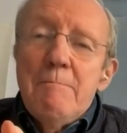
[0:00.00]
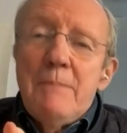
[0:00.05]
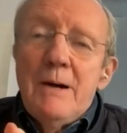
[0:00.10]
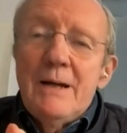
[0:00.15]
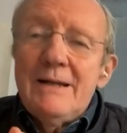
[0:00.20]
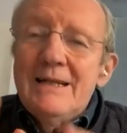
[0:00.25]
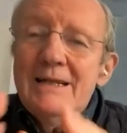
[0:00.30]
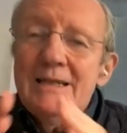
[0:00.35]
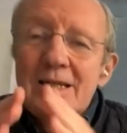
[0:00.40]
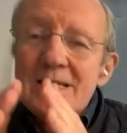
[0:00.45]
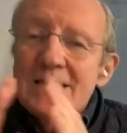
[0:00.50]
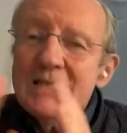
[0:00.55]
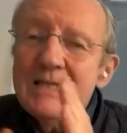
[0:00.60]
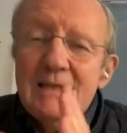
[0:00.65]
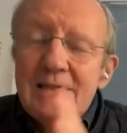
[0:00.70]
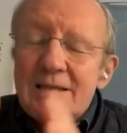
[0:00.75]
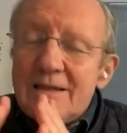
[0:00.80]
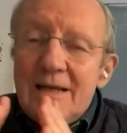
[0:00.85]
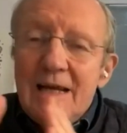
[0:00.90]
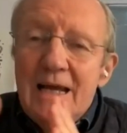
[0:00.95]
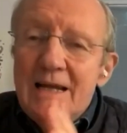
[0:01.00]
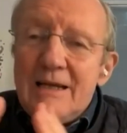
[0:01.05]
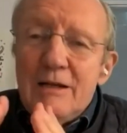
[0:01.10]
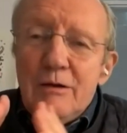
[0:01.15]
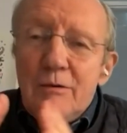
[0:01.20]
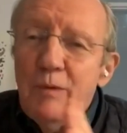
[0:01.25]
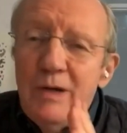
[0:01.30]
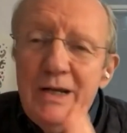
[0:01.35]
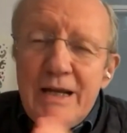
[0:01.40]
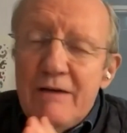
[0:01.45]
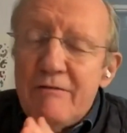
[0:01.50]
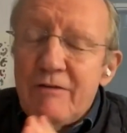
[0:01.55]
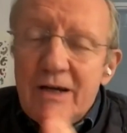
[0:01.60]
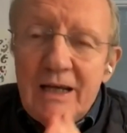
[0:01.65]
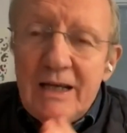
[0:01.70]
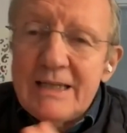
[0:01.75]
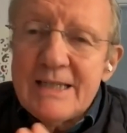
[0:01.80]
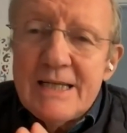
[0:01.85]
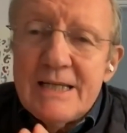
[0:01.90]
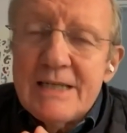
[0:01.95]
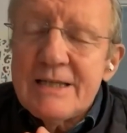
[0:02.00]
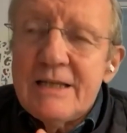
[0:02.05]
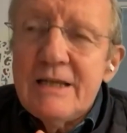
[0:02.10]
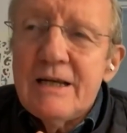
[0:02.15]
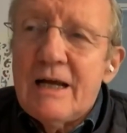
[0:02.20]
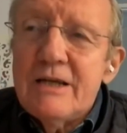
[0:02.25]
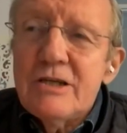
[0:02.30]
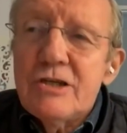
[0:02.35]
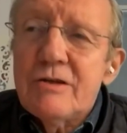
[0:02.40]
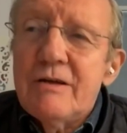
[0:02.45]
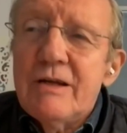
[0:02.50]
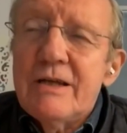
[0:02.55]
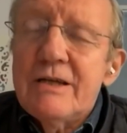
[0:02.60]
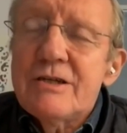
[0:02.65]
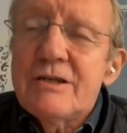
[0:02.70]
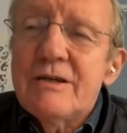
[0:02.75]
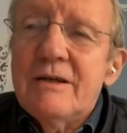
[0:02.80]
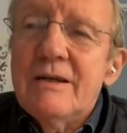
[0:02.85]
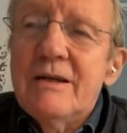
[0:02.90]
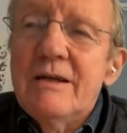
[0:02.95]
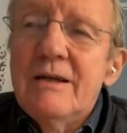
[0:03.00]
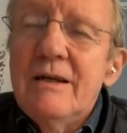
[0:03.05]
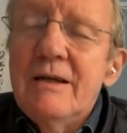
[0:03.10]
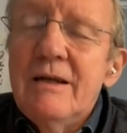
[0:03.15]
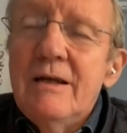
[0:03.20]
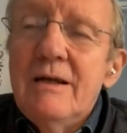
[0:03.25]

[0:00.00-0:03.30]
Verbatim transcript: but it doesn't and it will never exist in isolation.